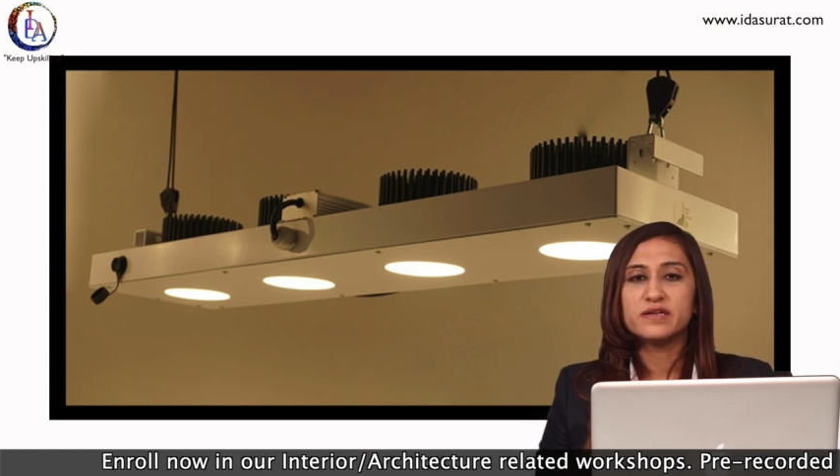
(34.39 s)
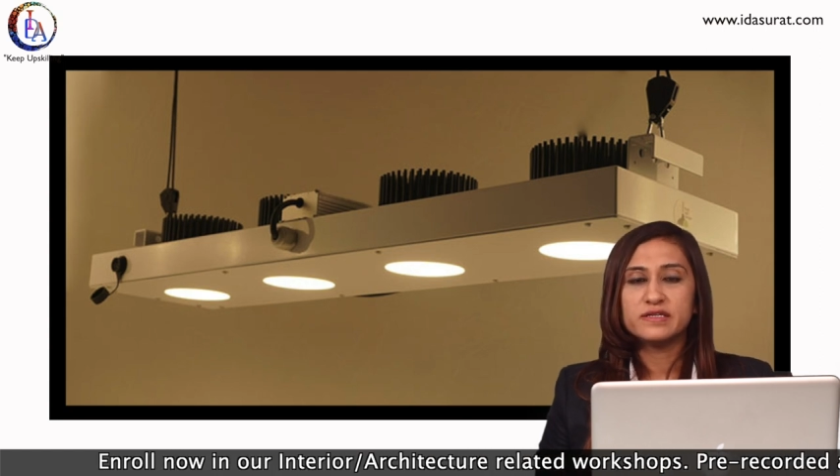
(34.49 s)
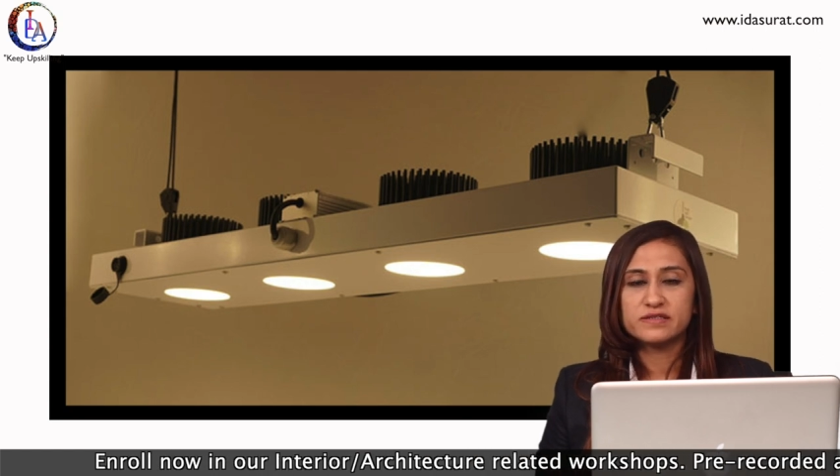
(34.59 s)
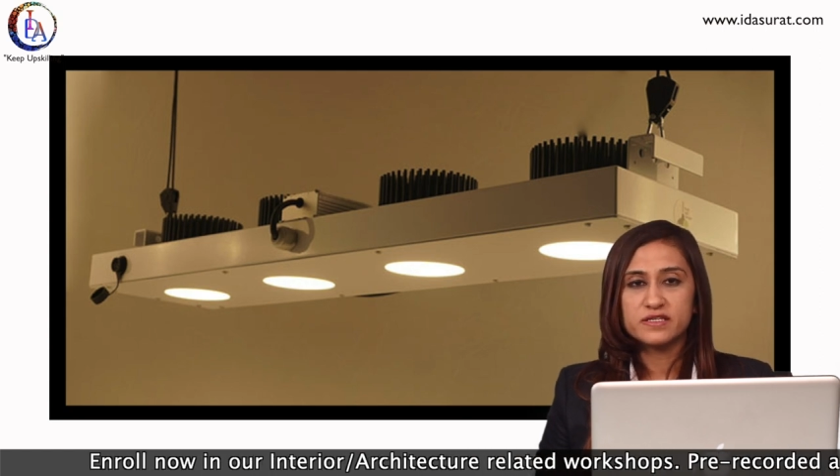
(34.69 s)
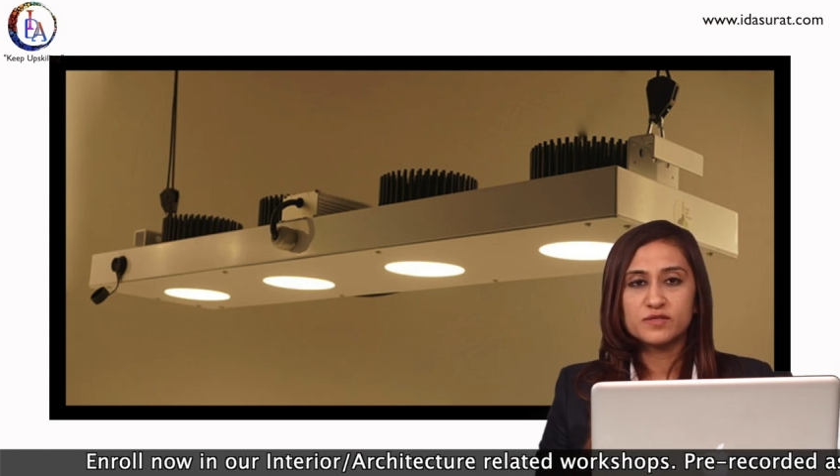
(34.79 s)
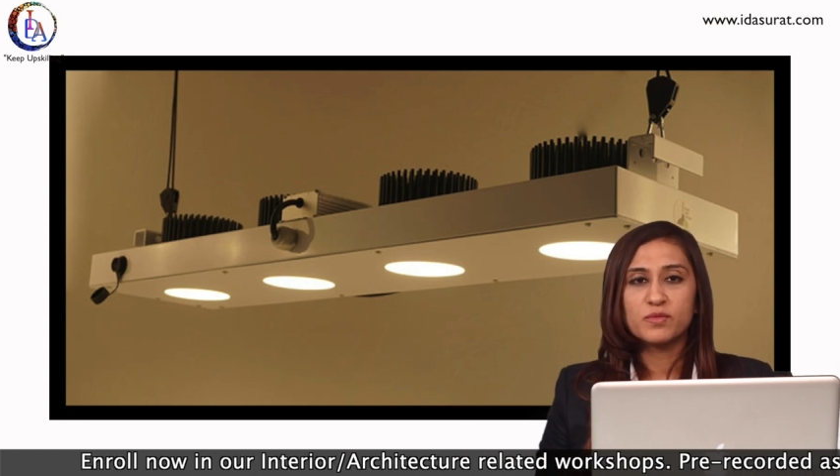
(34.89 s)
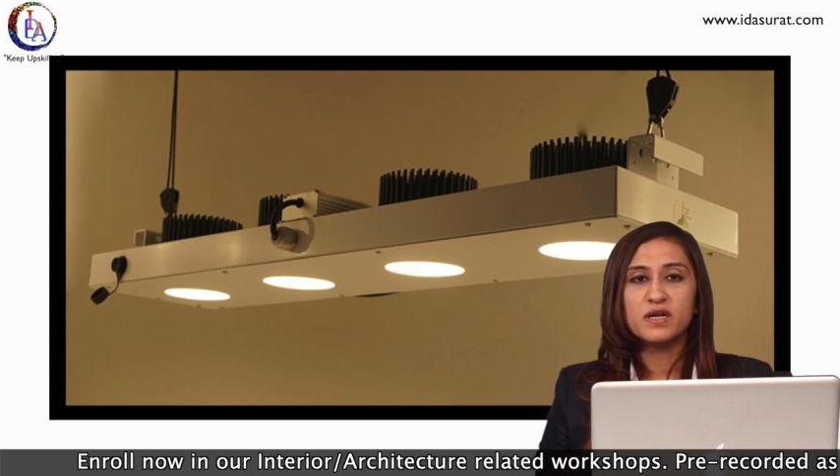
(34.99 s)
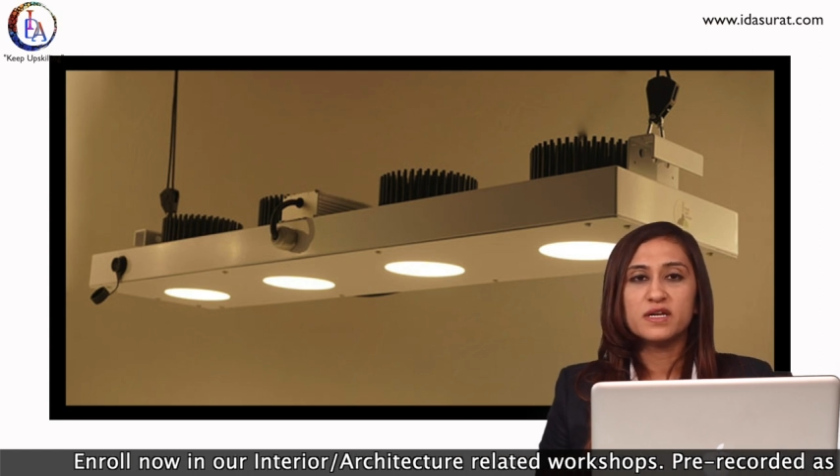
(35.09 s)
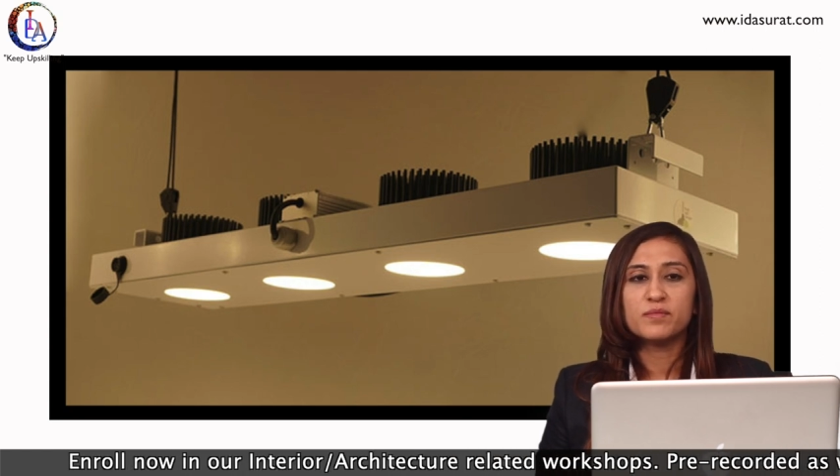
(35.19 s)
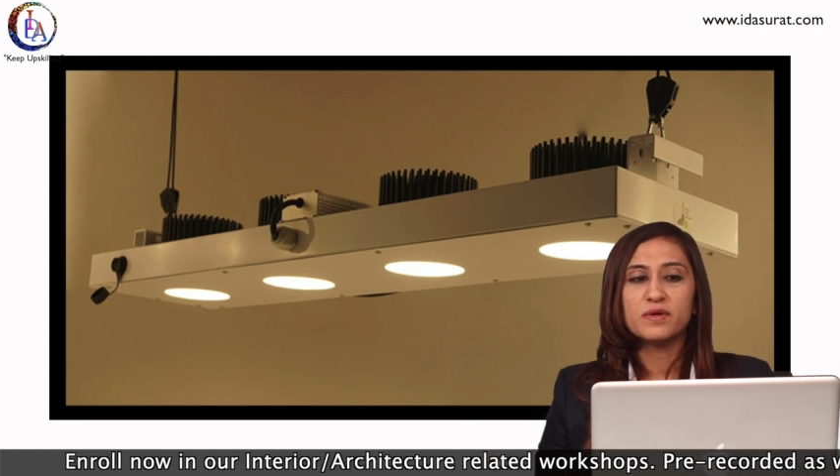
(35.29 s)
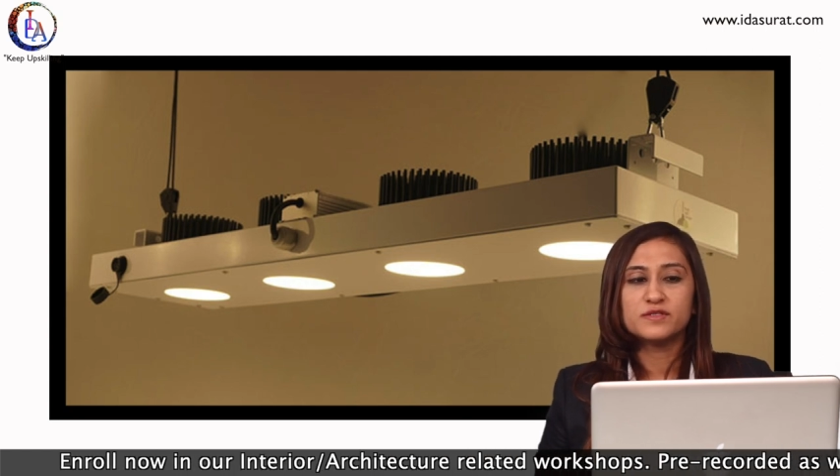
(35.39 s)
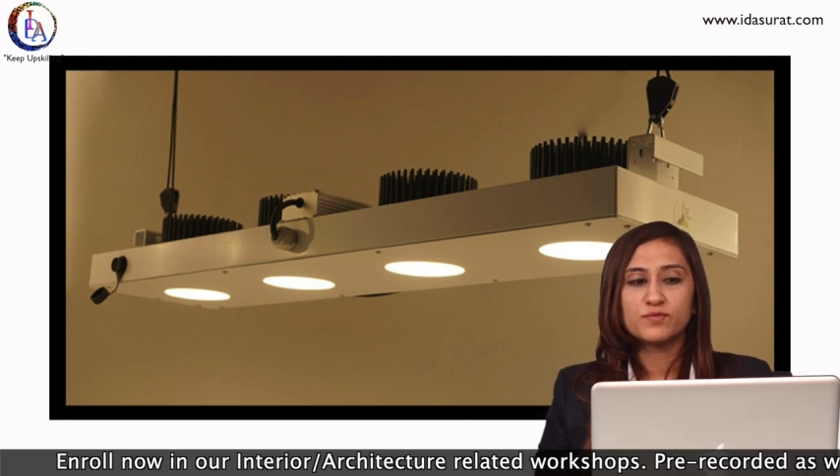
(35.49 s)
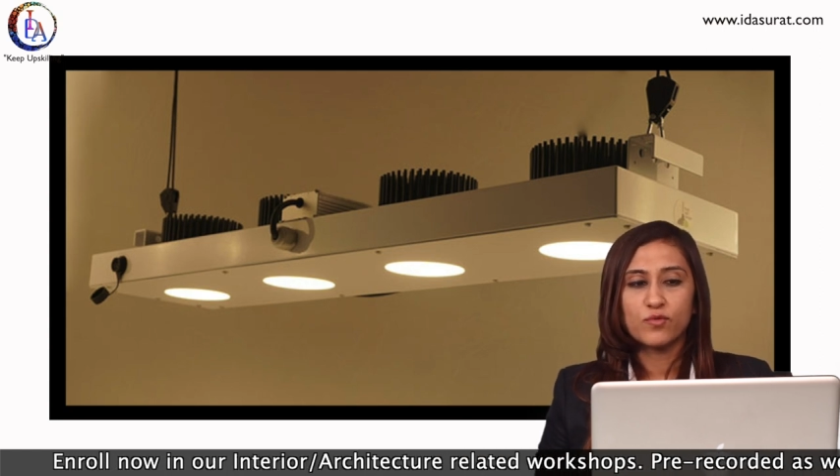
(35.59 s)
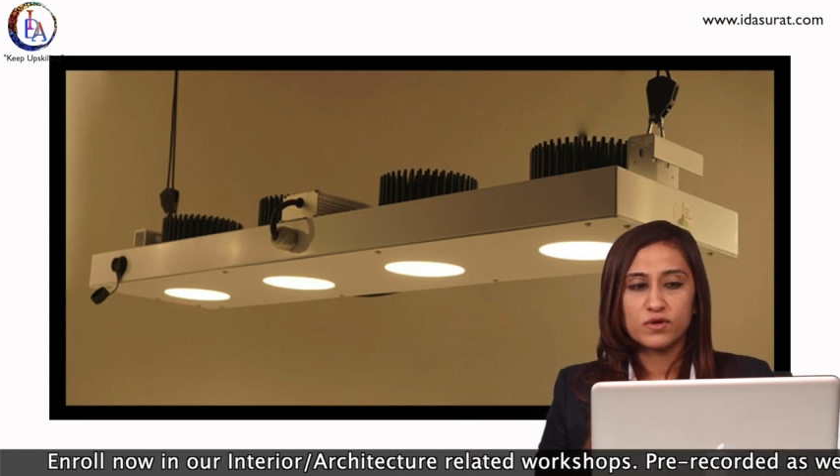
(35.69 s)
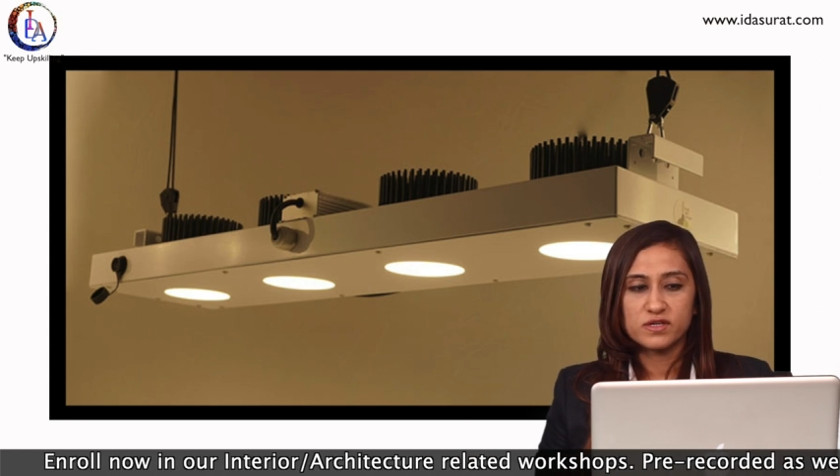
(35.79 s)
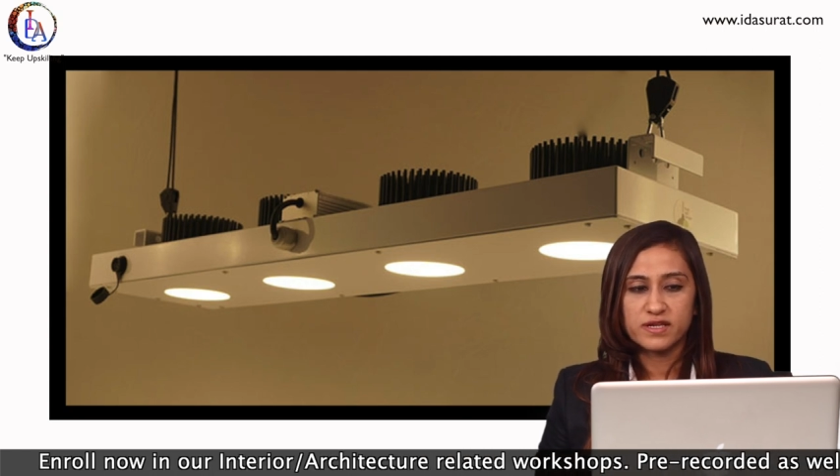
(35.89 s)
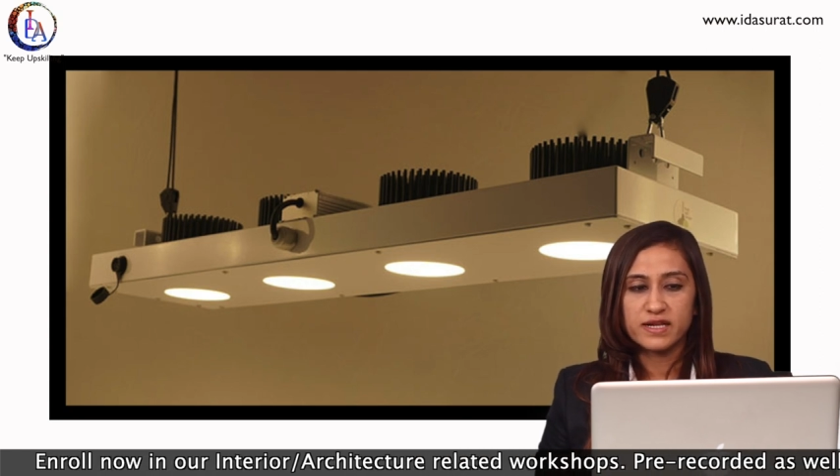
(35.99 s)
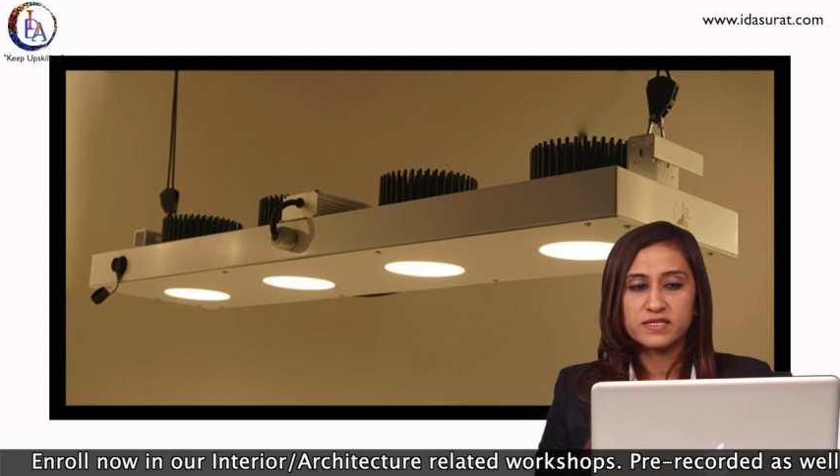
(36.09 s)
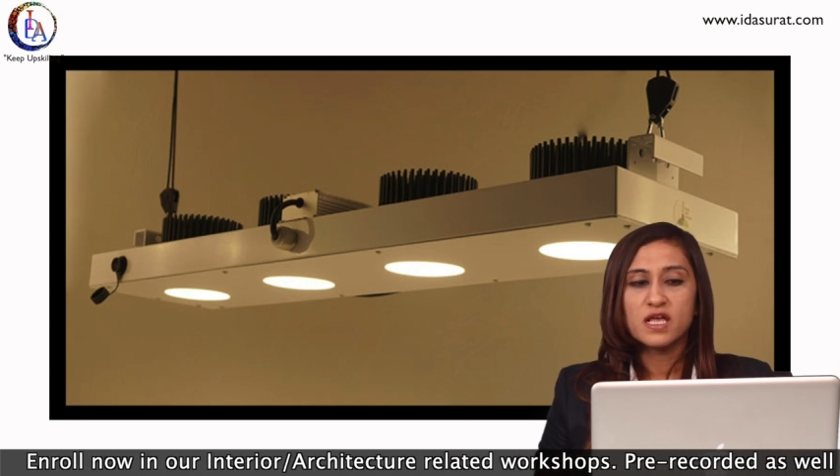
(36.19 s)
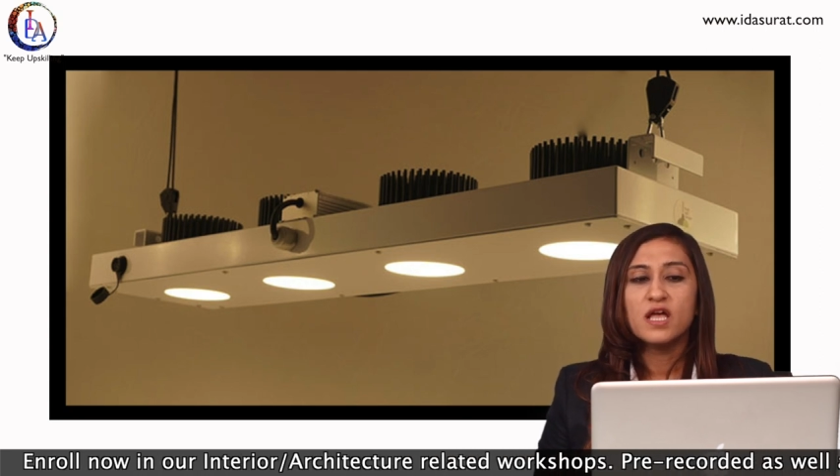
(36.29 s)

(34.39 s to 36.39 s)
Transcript: recessed multiple spotlights.